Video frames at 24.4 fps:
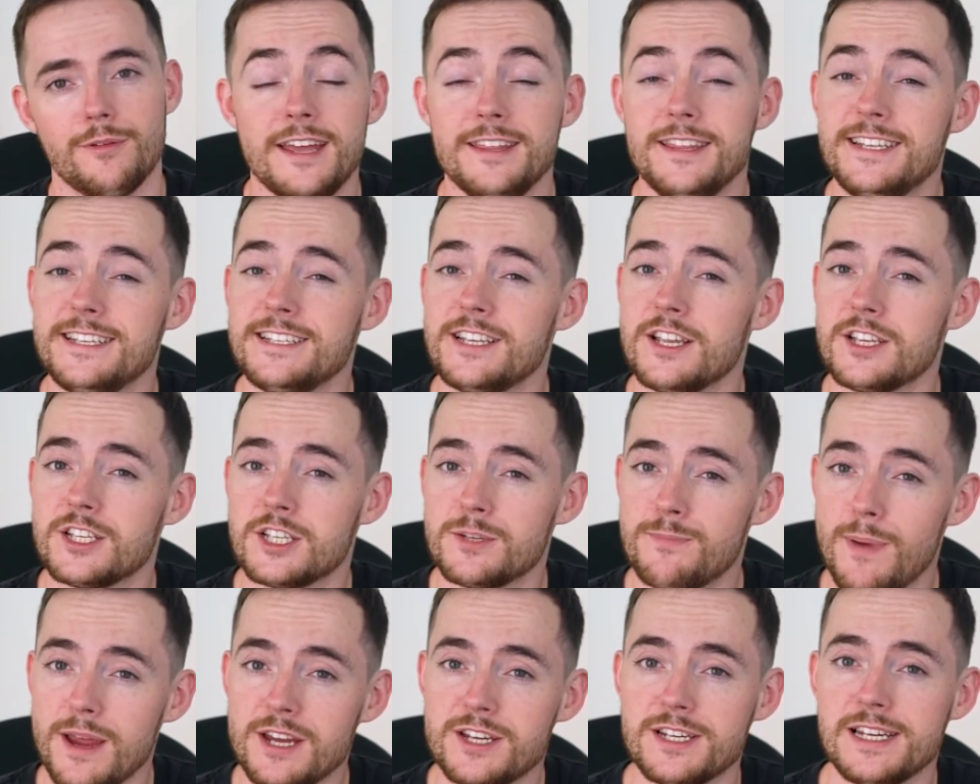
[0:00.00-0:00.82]
This is
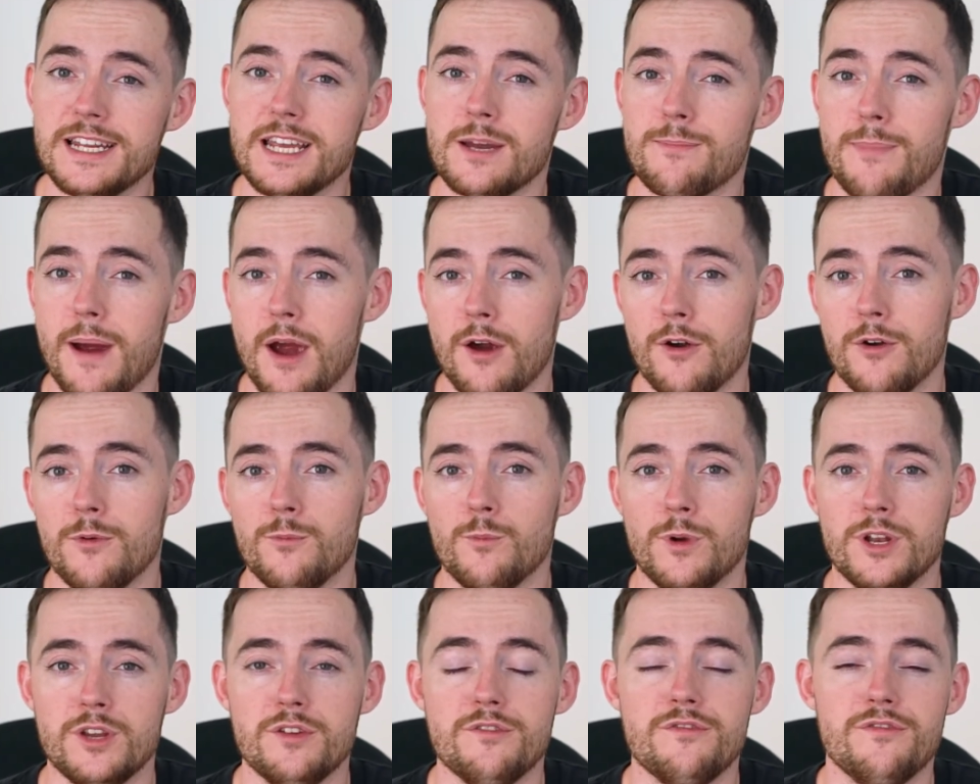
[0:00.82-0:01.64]
especially apparent
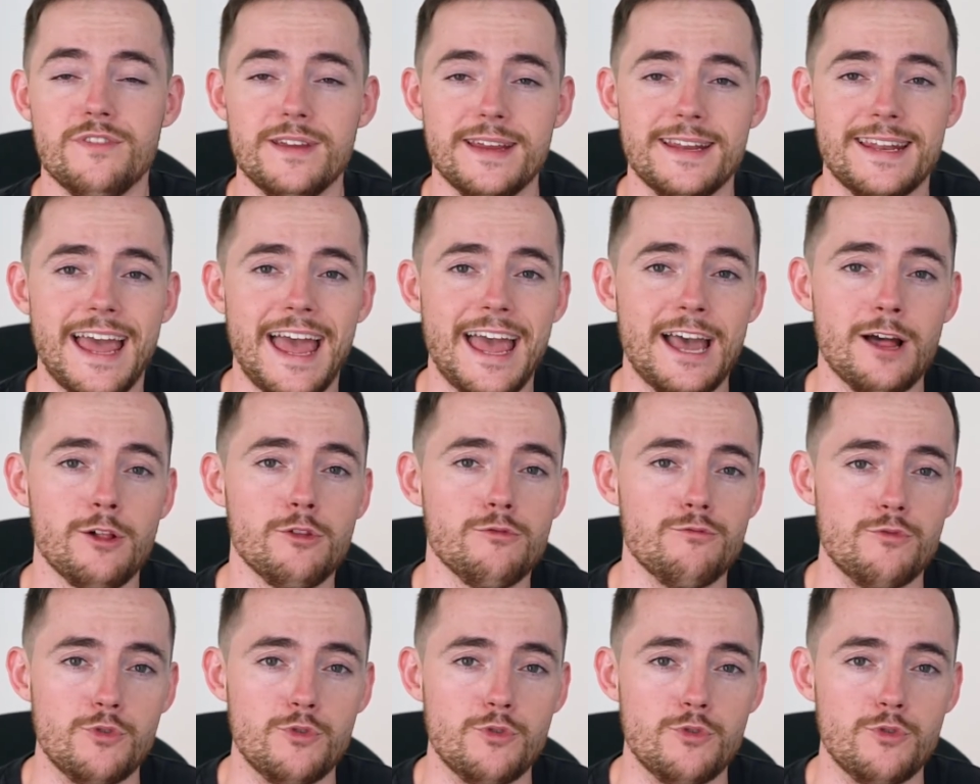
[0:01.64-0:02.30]
when you feed L.